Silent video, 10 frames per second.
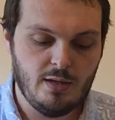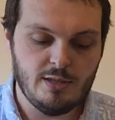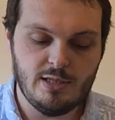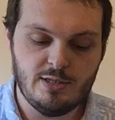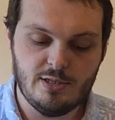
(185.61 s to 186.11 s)

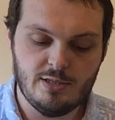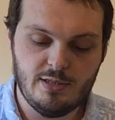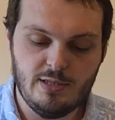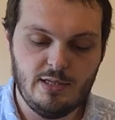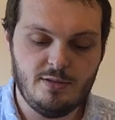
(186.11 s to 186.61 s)
because it doesn't
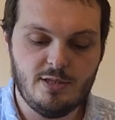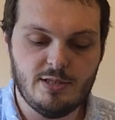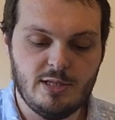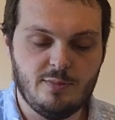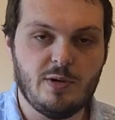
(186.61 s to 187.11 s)
need
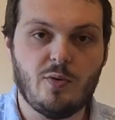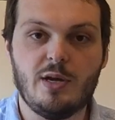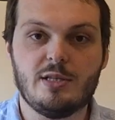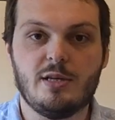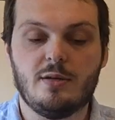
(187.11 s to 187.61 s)
to be
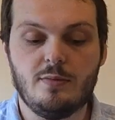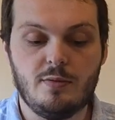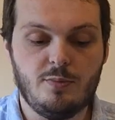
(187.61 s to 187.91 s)
crazy.